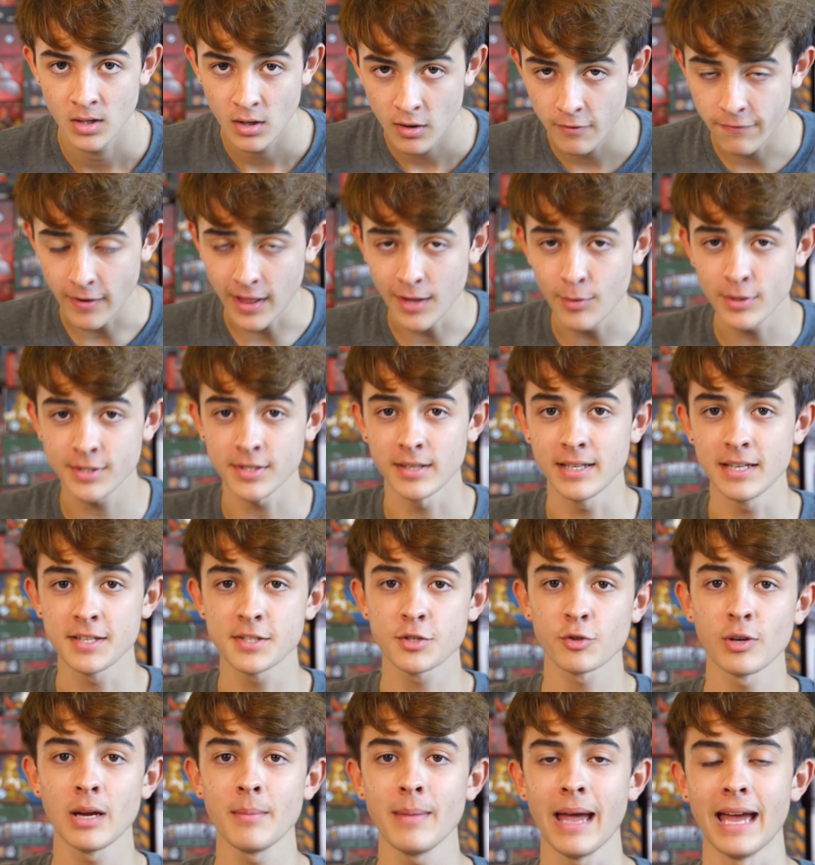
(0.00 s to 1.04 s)
Follow us on
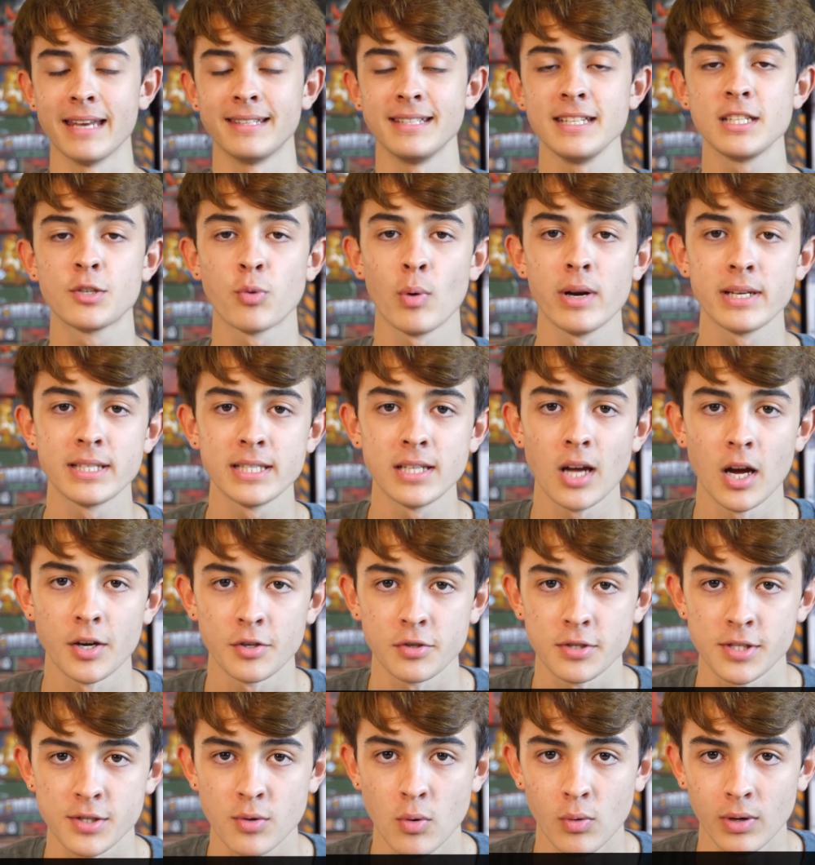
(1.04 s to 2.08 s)
Instagram at d20
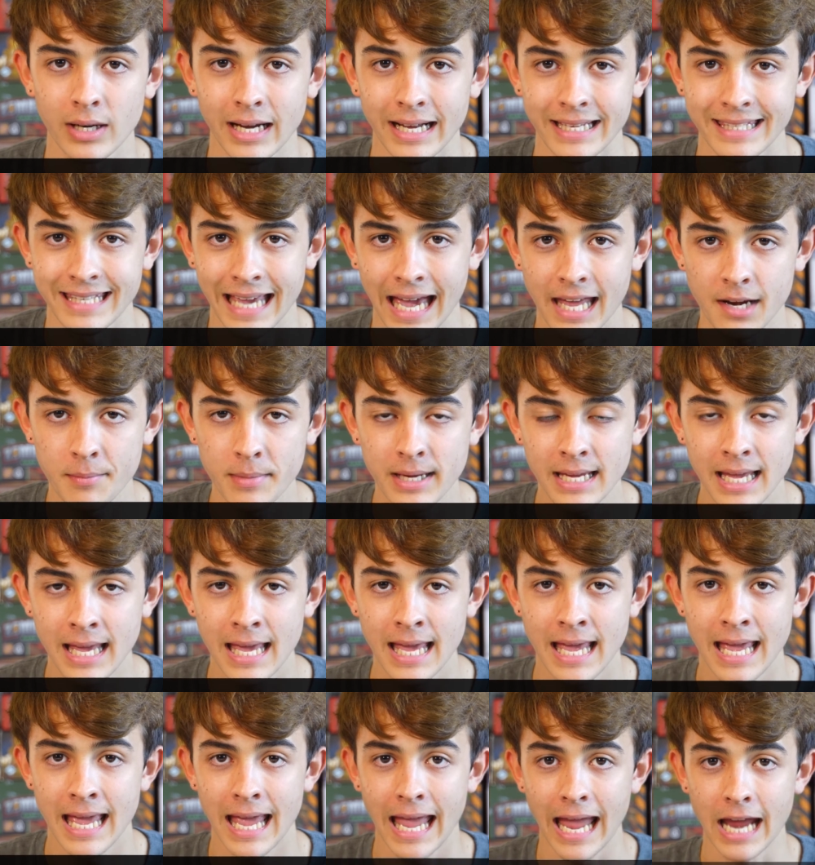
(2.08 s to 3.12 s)
underscore academy.
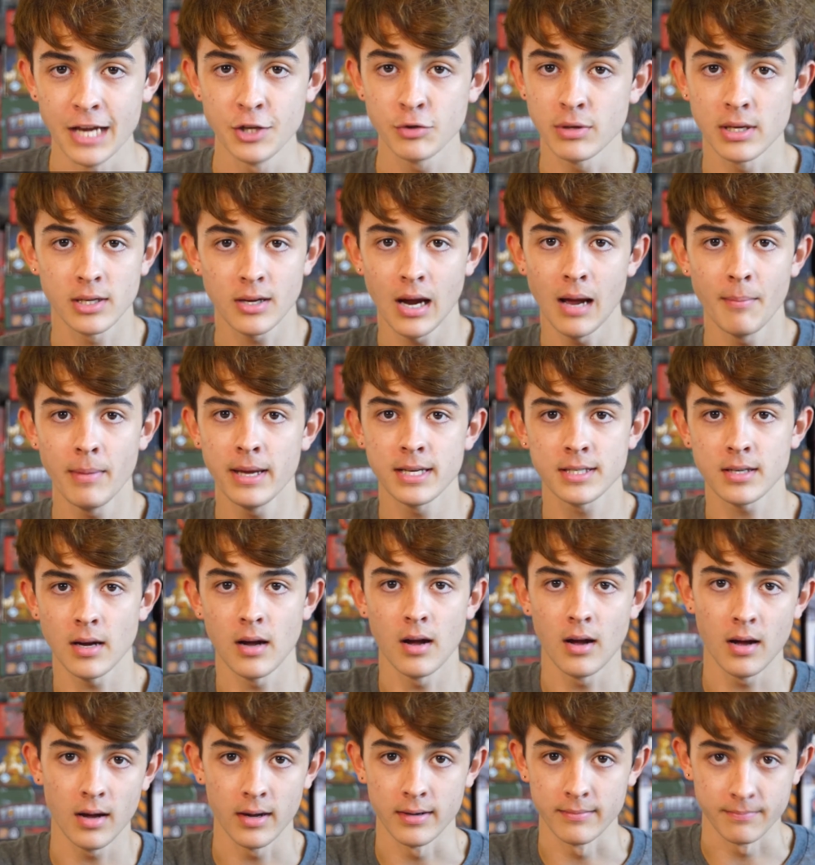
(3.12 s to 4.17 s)
And you can comment
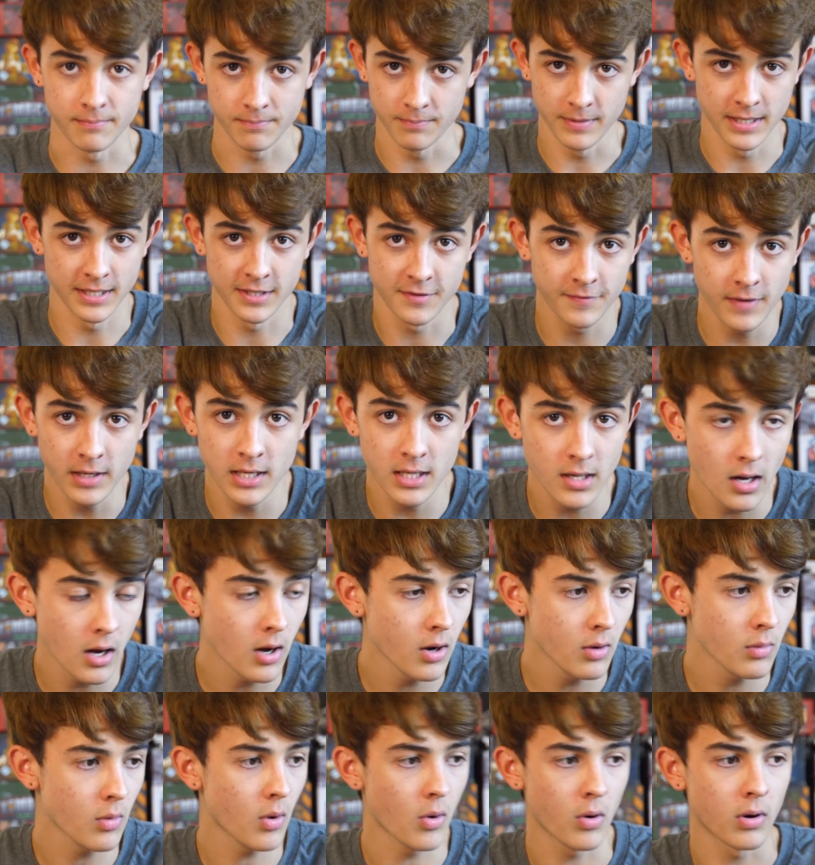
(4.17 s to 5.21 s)
on this
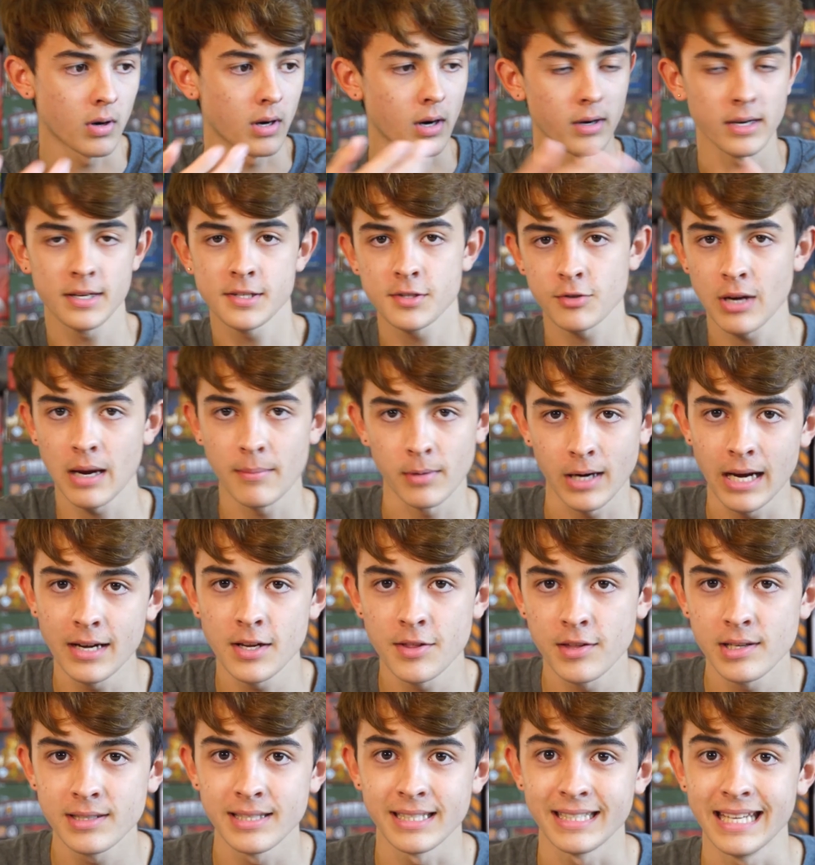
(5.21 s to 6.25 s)
video or our Instagram or
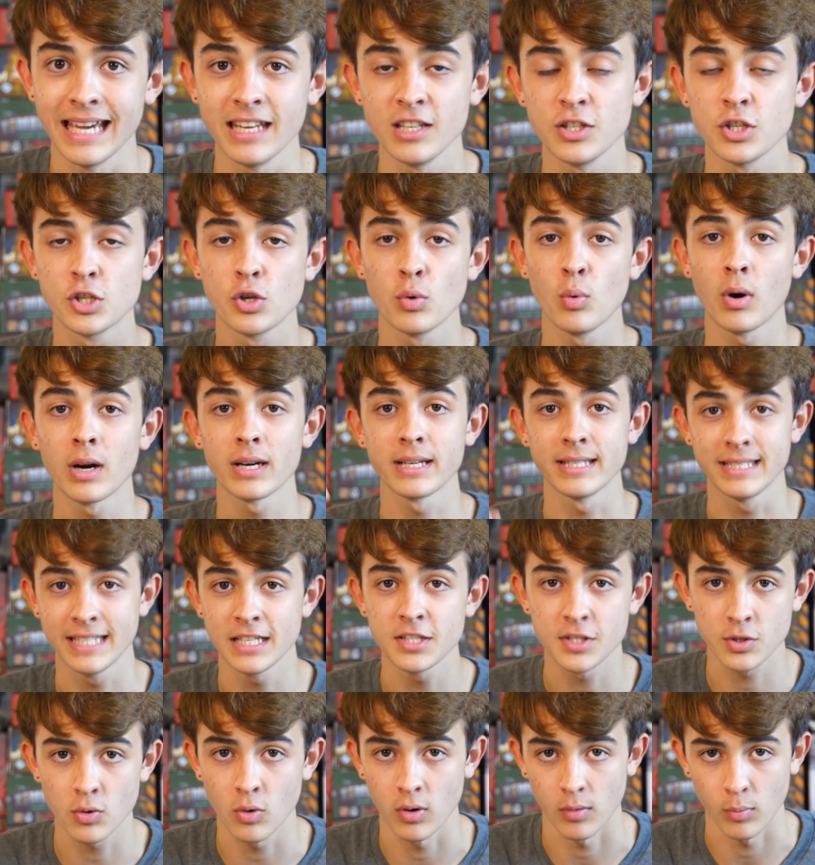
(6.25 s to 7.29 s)
anything to get into our
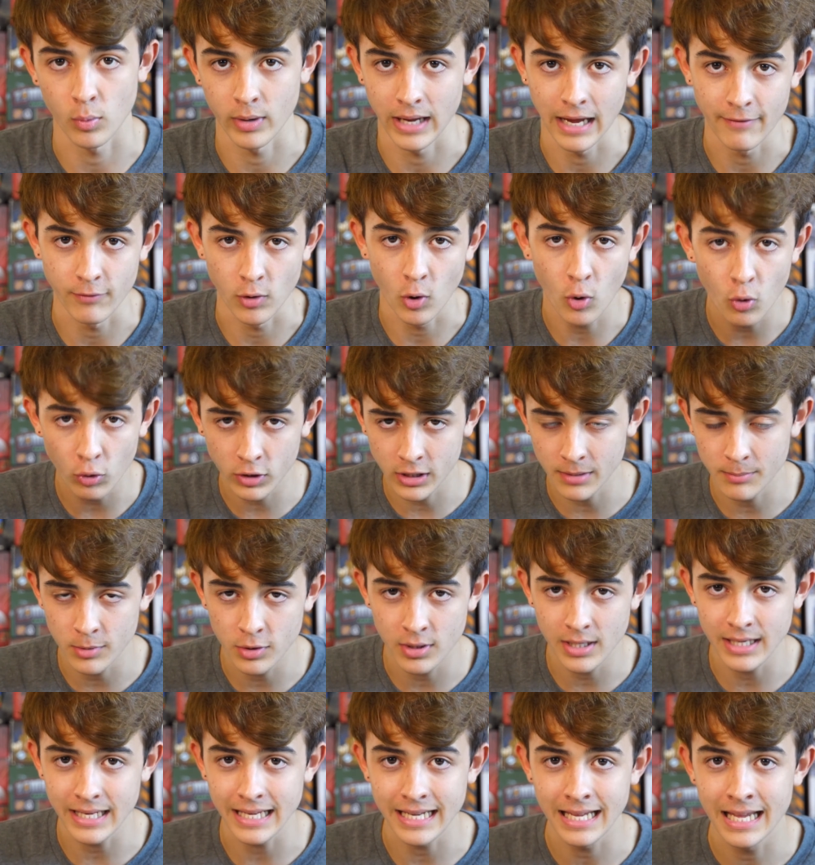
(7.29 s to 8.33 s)
Discord, where we have a whole
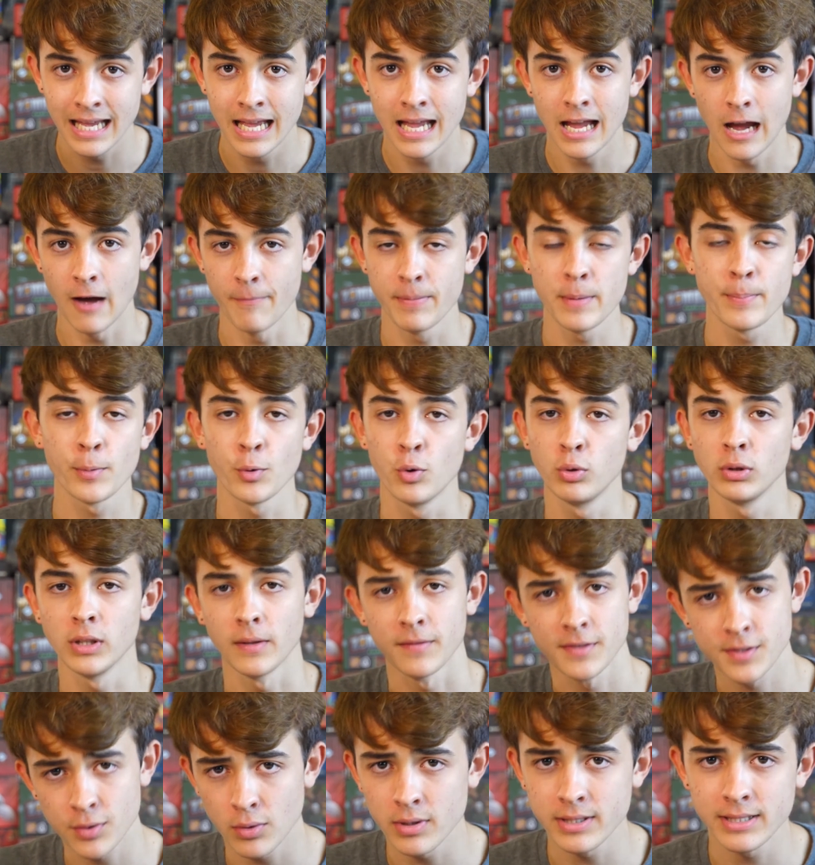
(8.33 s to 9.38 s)
community of people who
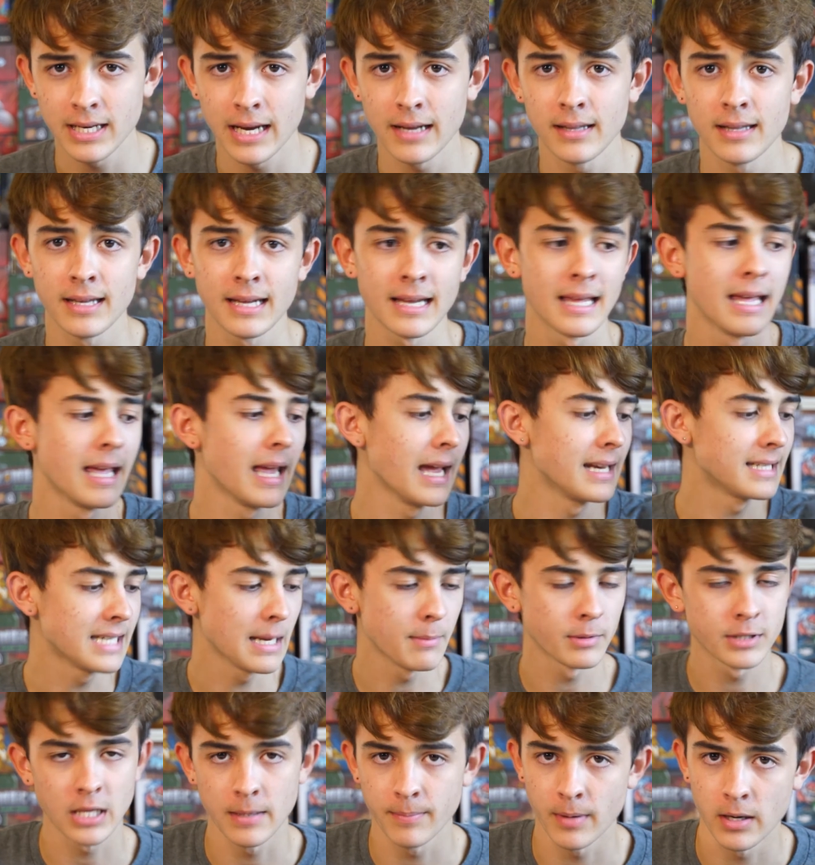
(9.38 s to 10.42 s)
love storytelling and
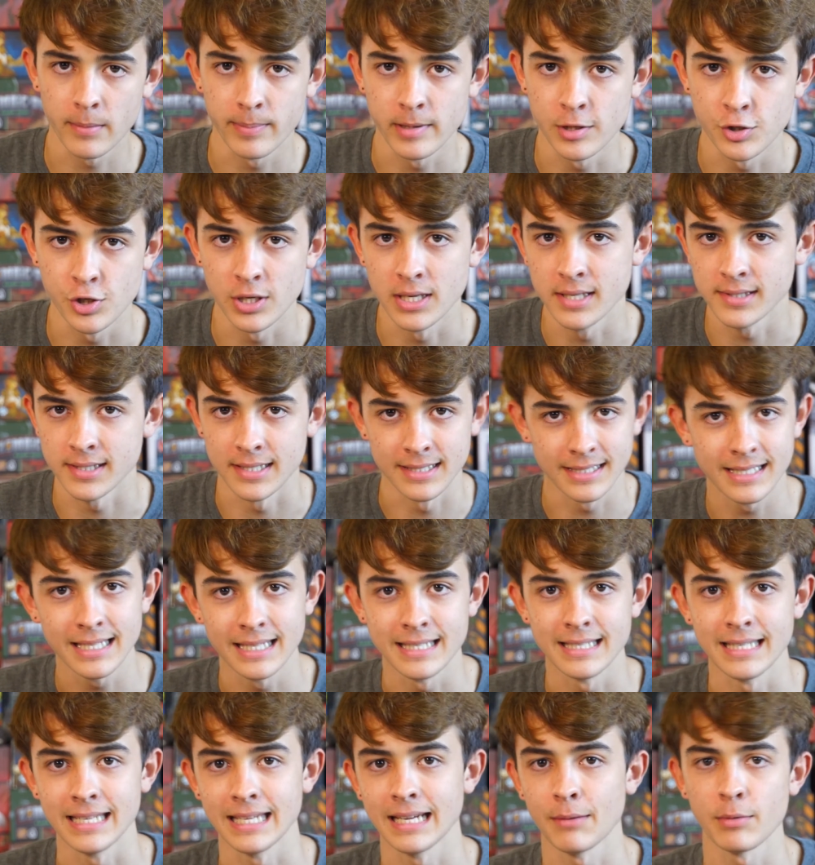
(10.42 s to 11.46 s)
tabletop RPGs and
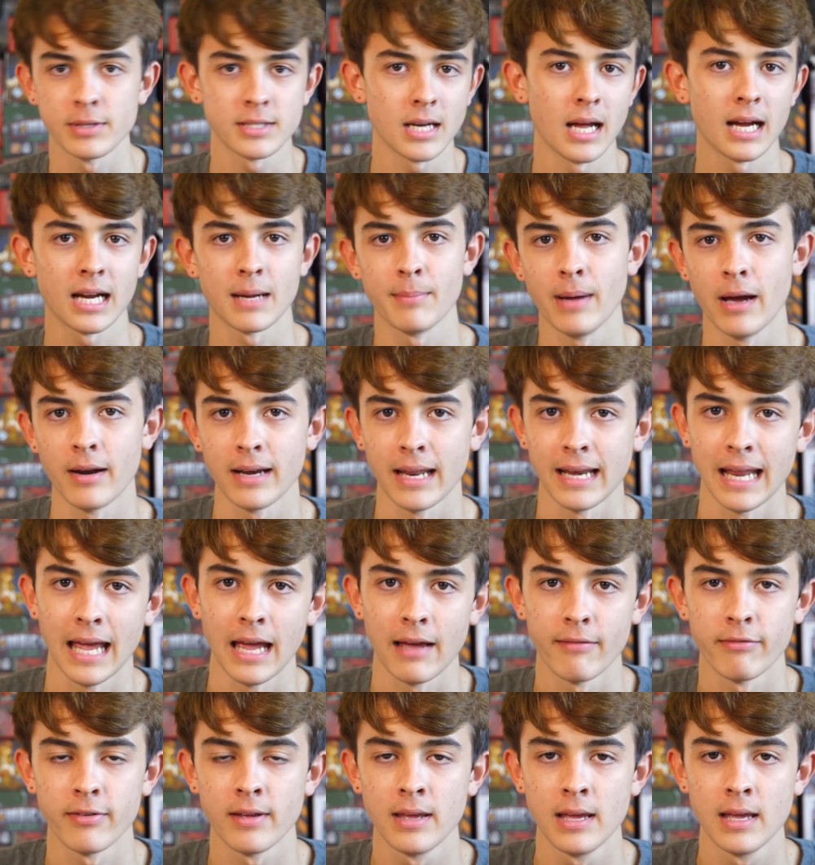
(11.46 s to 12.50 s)
D&D, and we talk about and
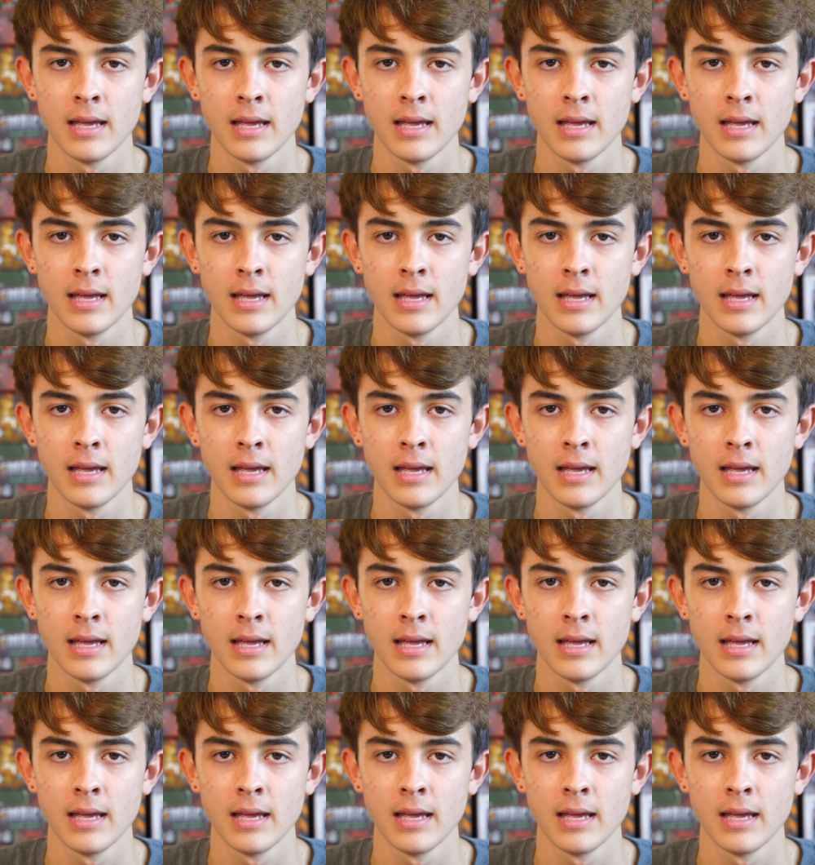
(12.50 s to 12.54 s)
have